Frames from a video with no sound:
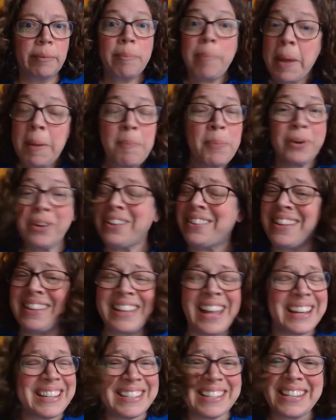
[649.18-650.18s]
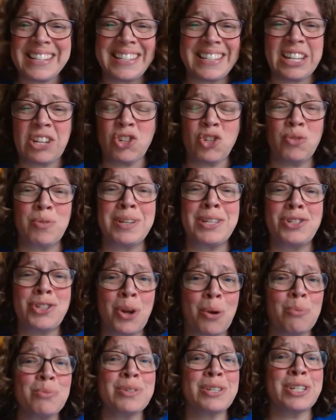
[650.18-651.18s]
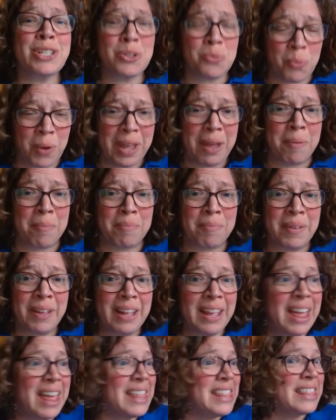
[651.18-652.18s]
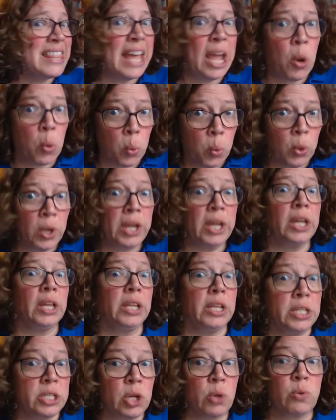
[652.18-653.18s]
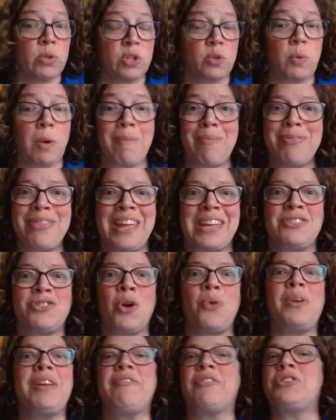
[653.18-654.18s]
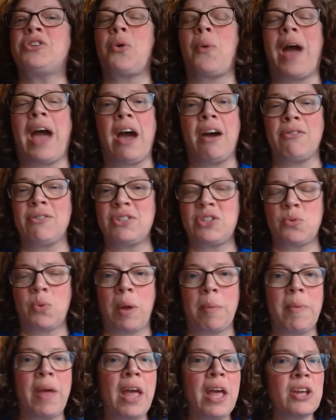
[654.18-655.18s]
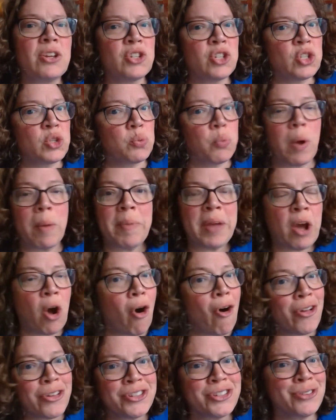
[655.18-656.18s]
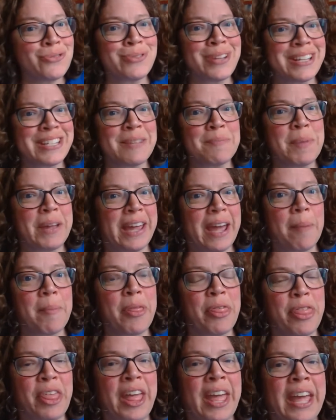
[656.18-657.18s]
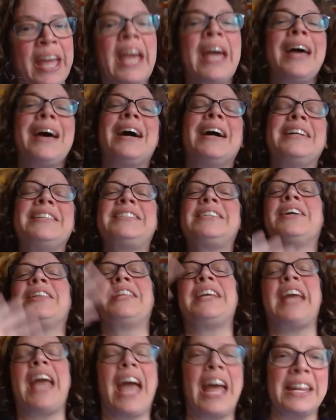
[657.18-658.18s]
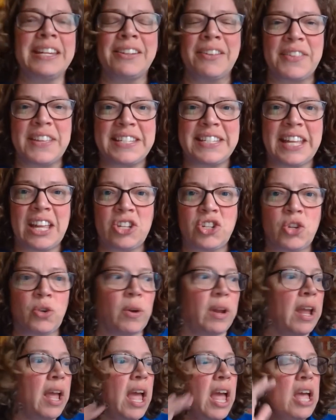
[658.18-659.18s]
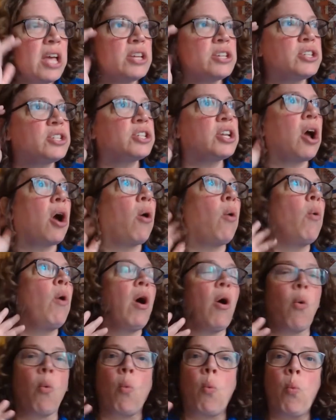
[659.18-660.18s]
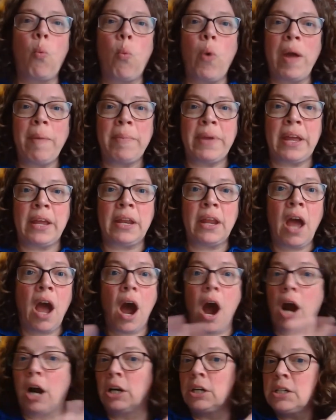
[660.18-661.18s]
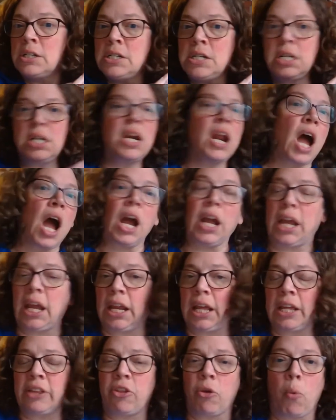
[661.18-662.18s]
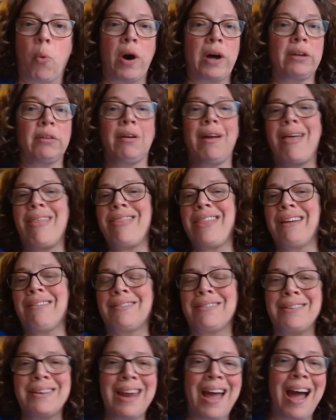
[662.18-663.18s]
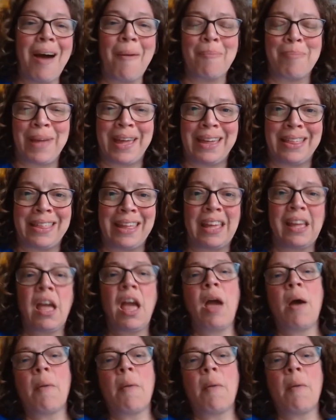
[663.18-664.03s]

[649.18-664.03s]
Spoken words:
People in the 19th century don't swim. They really don't swim. They don't even know how to swim. Swimming also doesn't become a thing until the end of the century. So women are not getting in the water. They're not bathing.